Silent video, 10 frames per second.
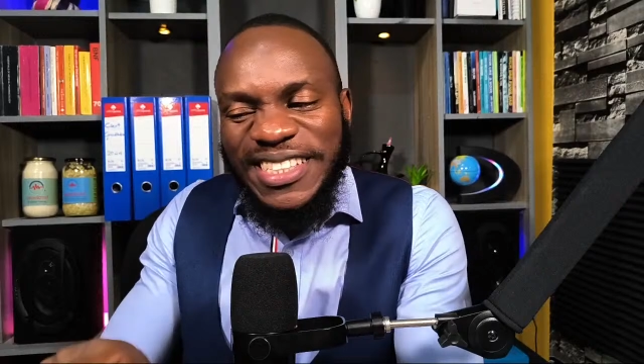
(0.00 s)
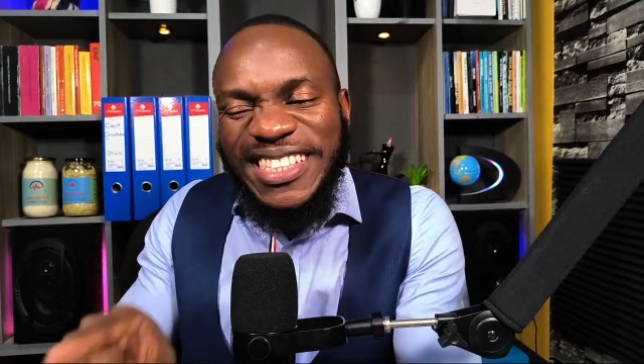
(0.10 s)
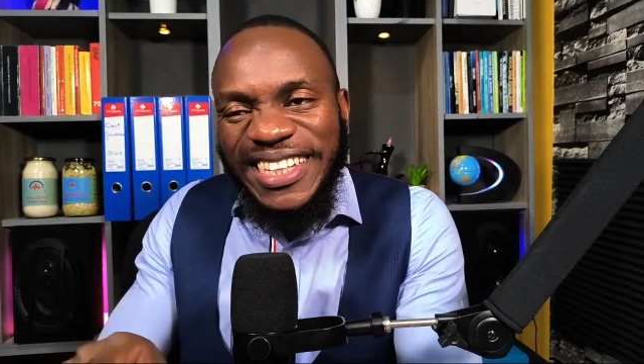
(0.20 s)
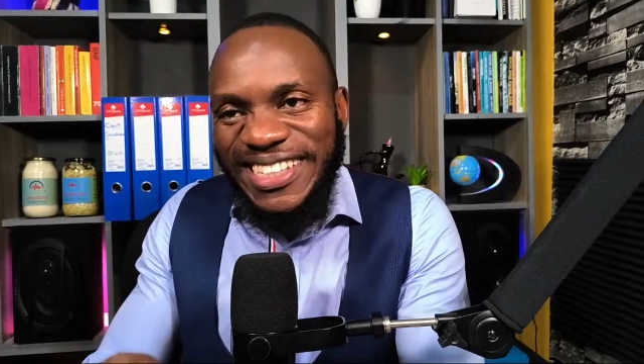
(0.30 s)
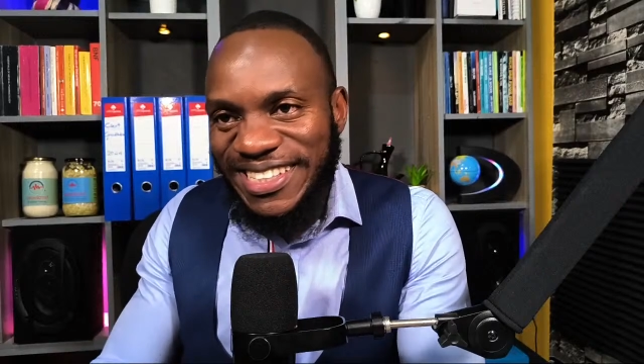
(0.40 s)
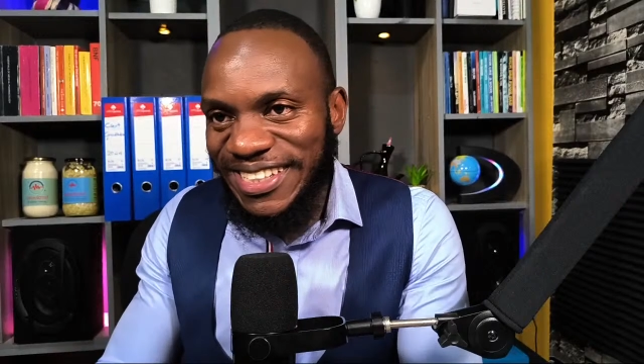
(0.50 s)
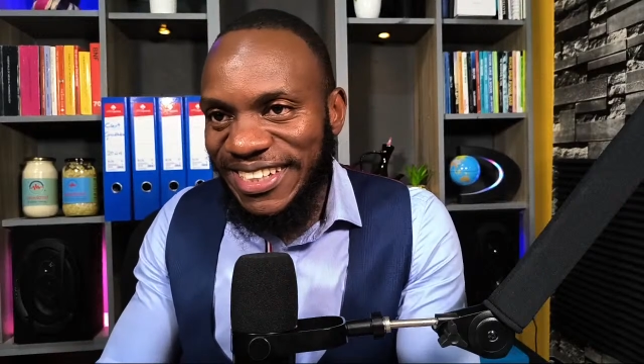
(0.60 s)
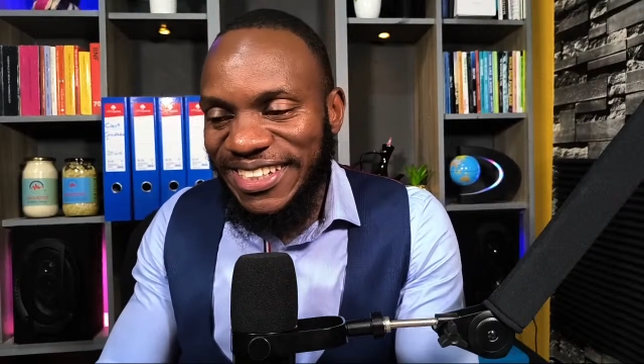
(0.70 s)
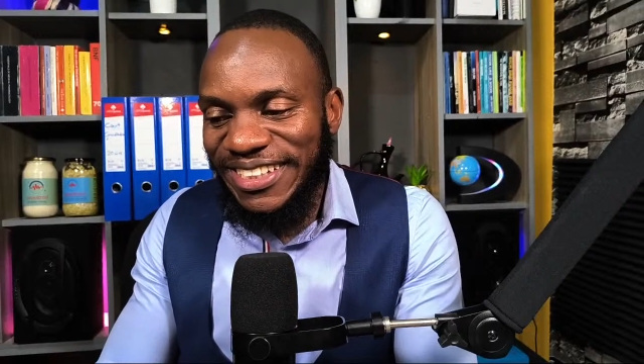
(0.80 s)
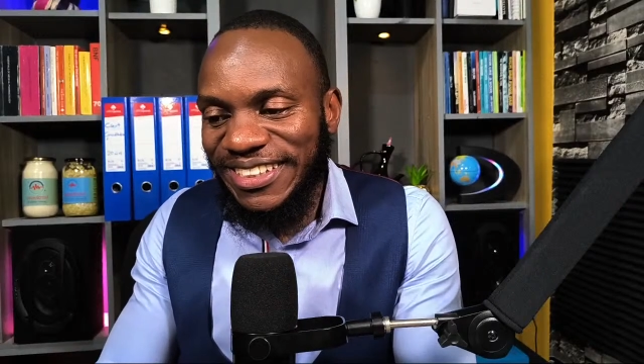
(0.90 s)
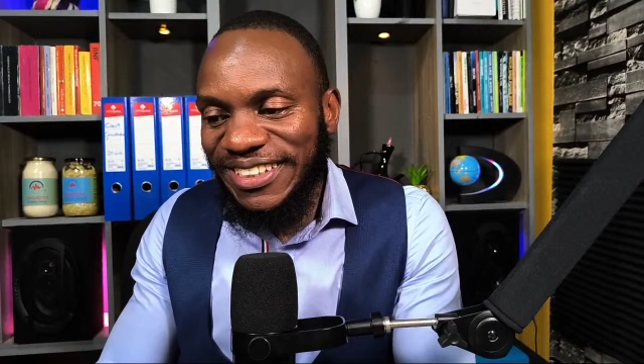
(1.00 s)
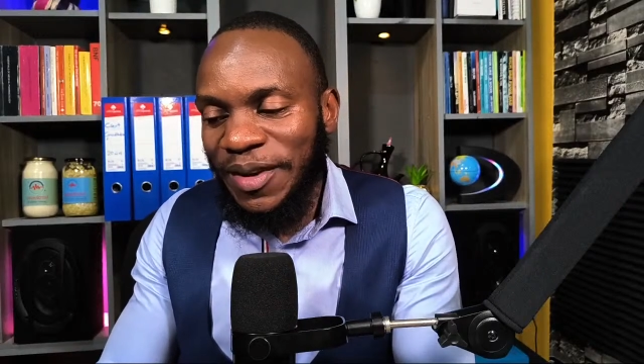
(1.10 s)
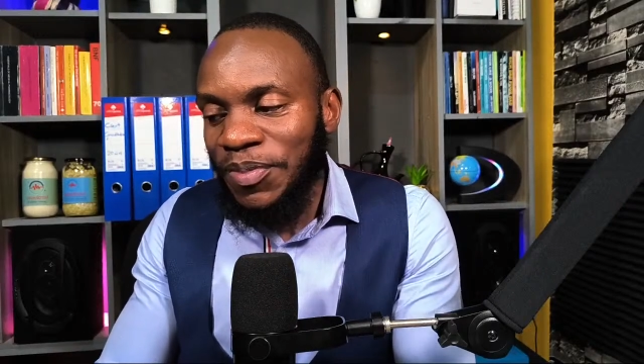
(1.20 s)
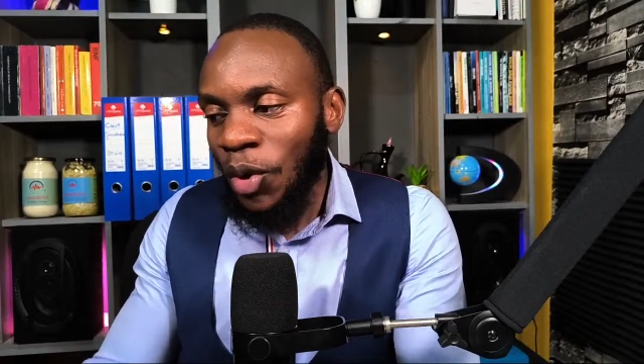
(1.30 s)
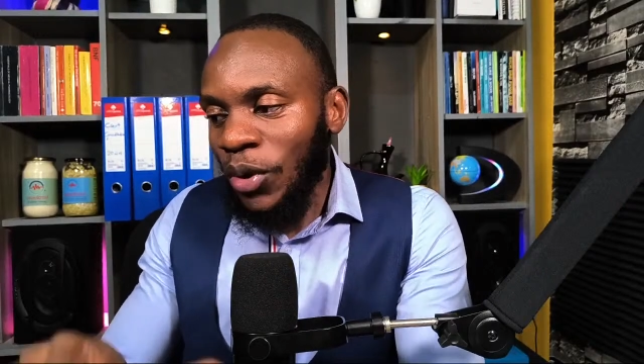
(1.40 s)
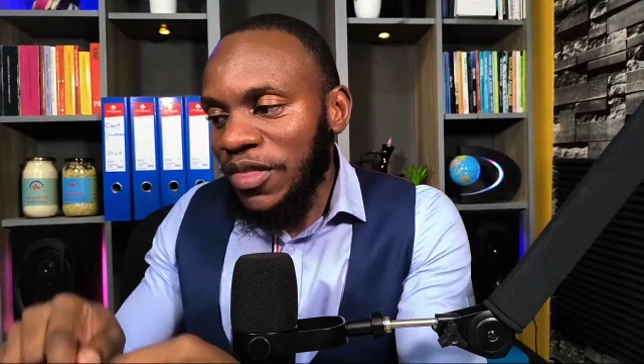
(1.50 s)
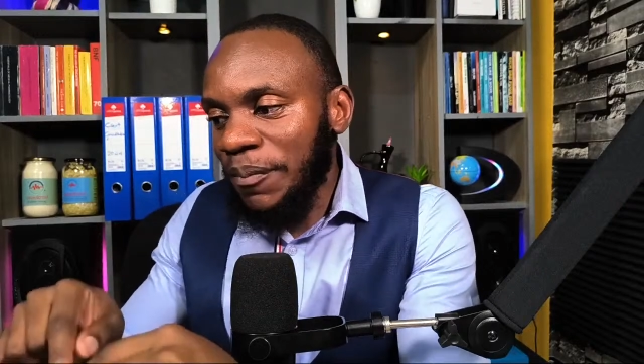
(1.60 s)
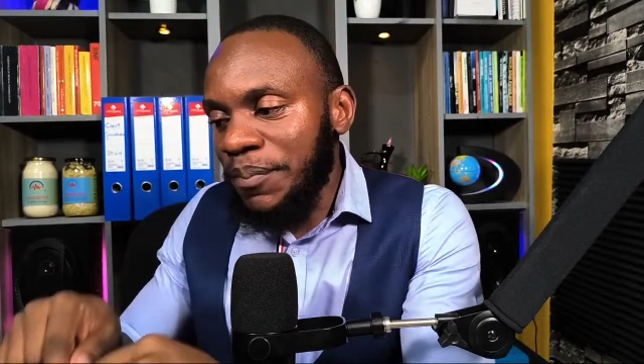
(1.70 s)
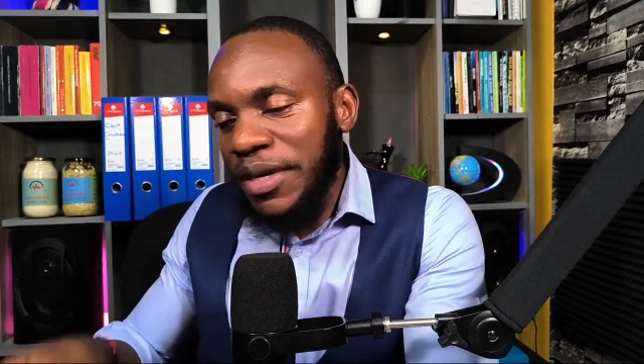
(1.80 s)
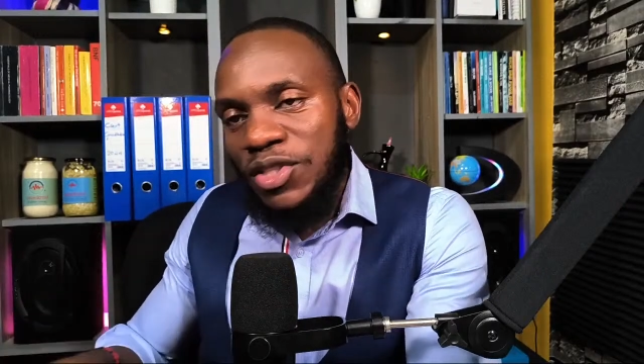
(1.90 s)
still acidic when the
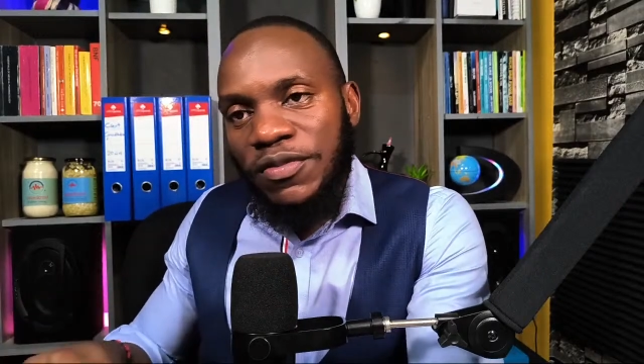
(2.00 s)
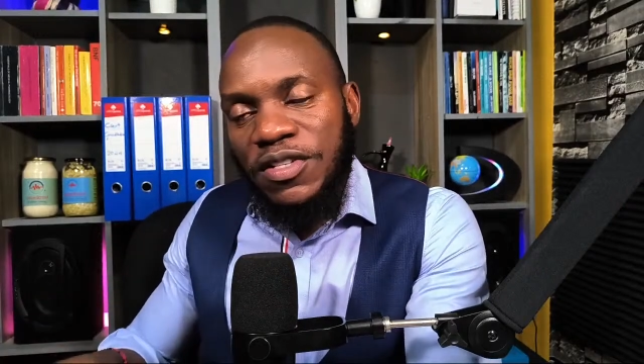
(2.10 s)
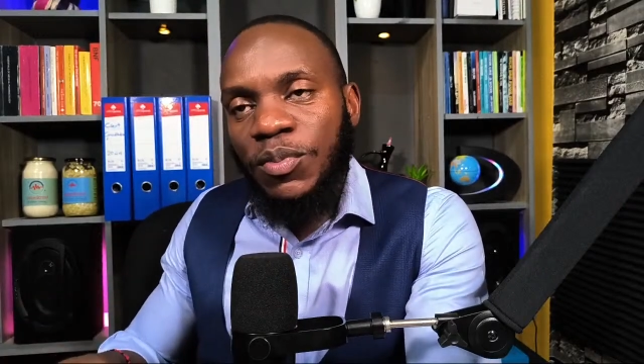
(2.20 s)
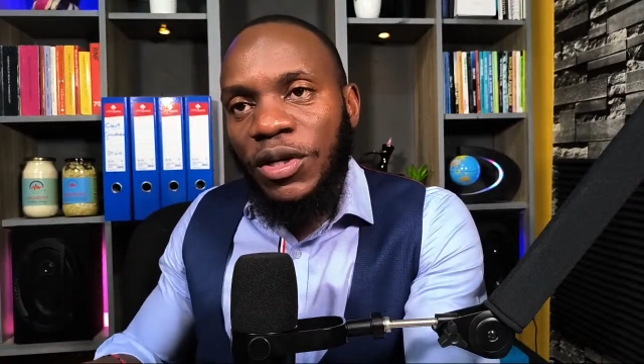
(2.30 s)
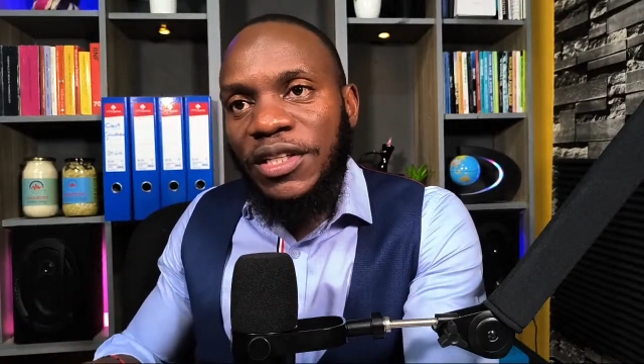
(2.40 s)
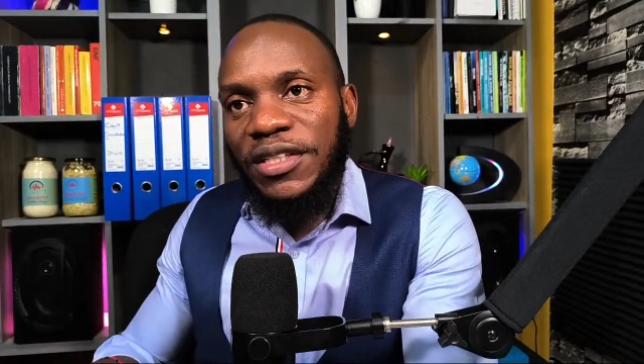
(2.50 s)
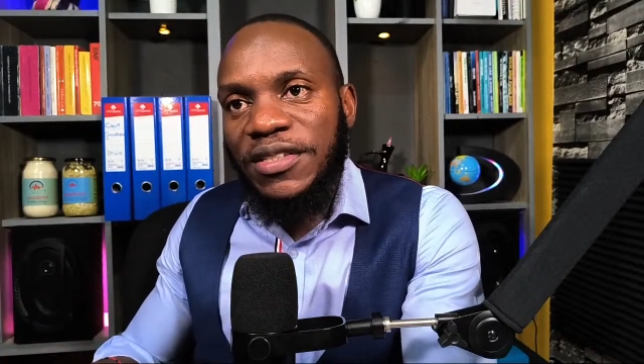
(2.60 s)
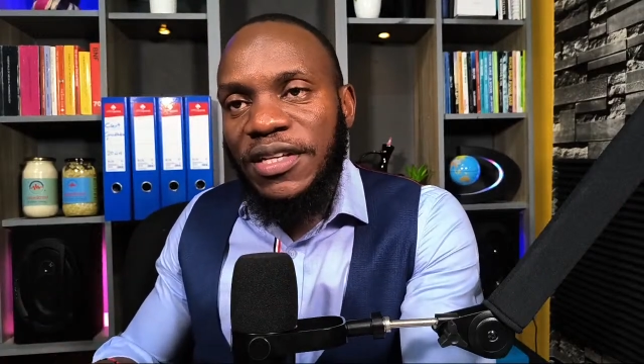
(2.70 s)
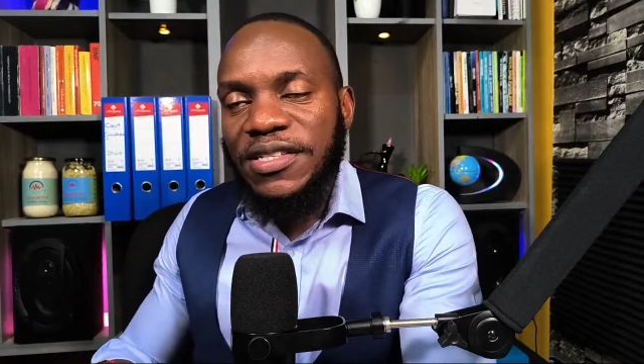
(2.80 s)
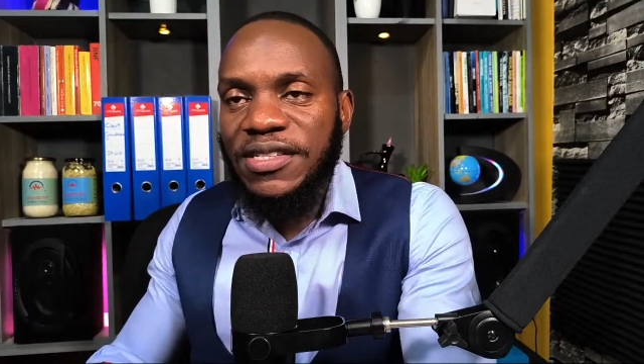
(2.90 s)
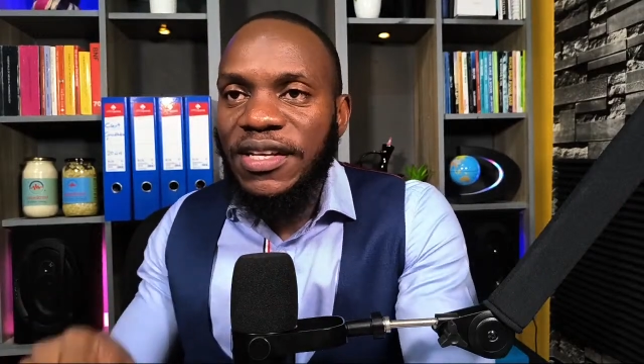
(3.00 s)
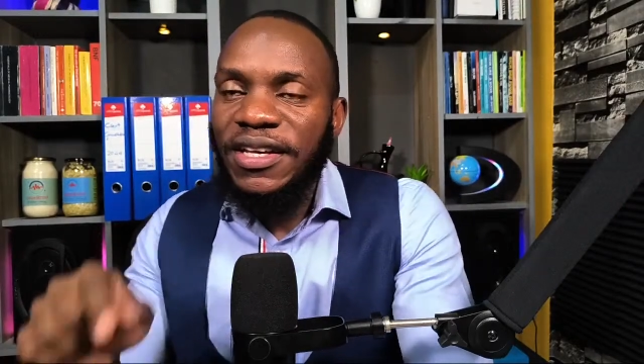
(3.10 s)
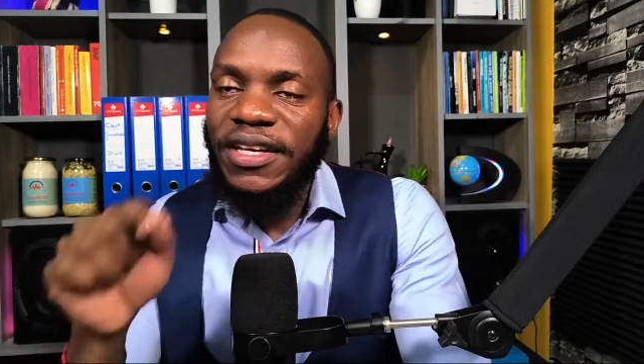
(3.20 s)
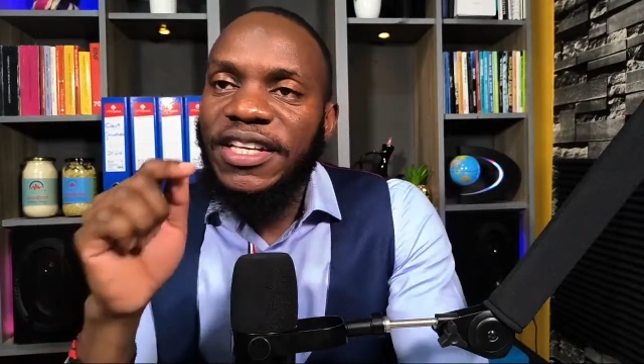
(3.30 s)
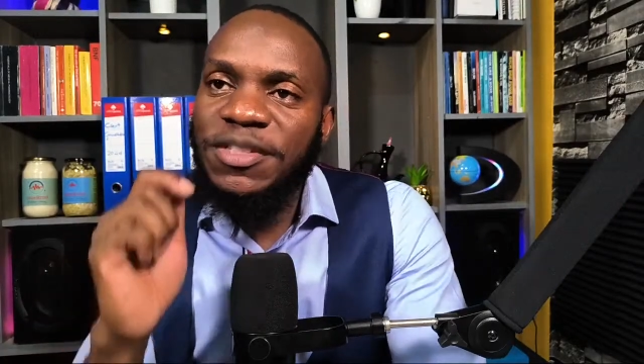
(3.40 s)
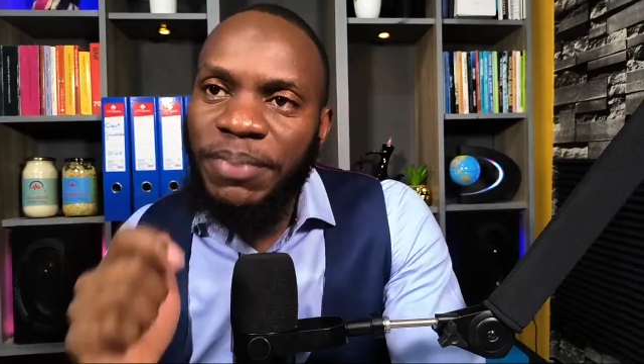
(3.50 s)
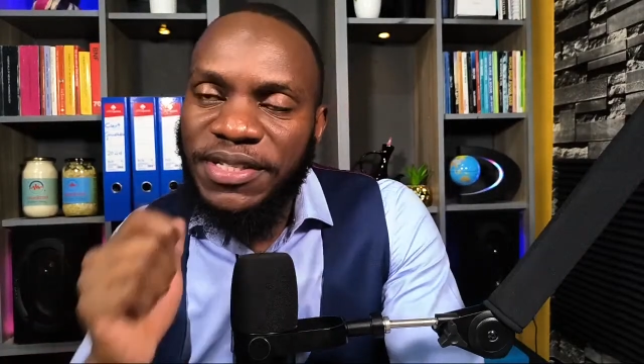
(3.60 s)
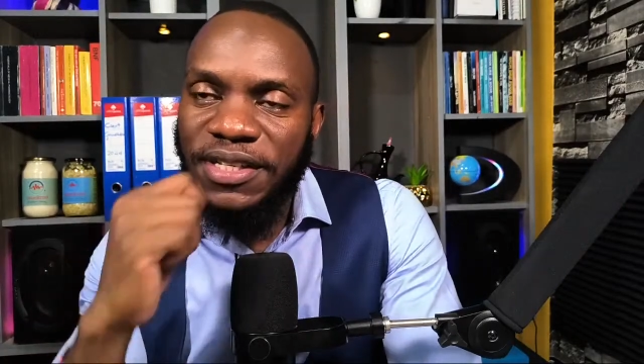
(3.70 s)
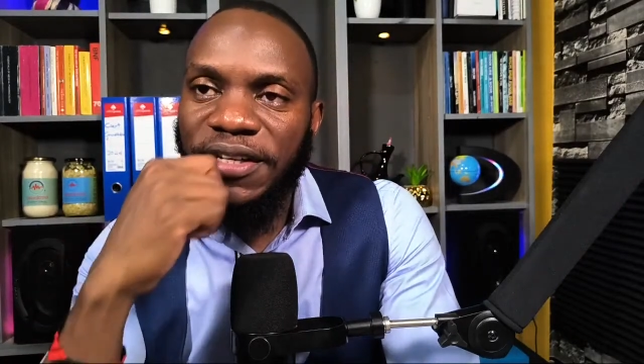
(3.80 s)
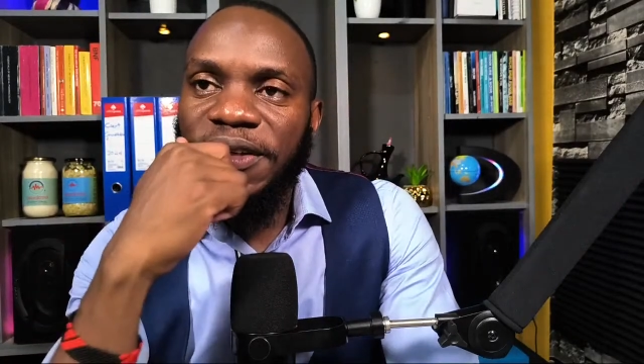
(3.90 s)
pH of the small intestines is basic?